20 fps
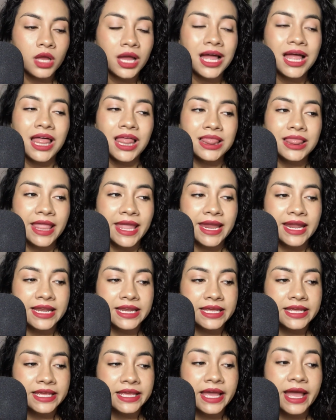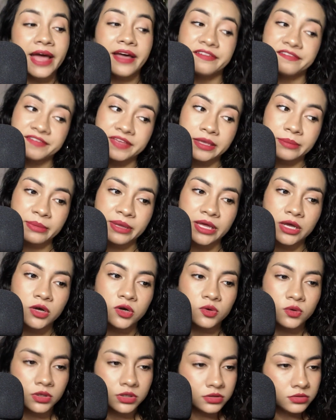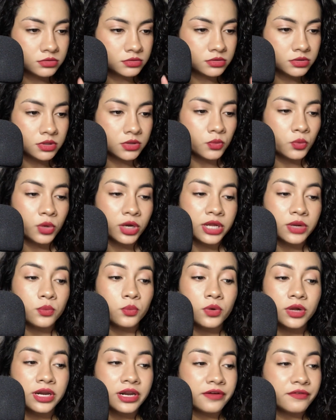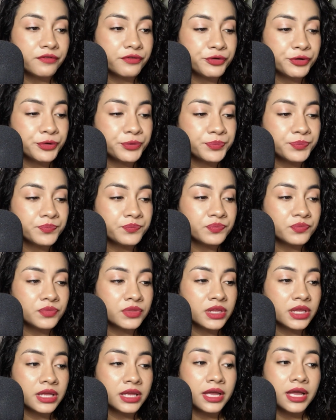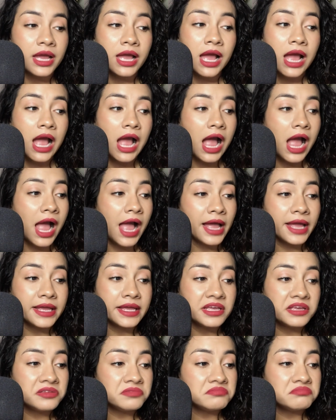A lady, a female, whatever. I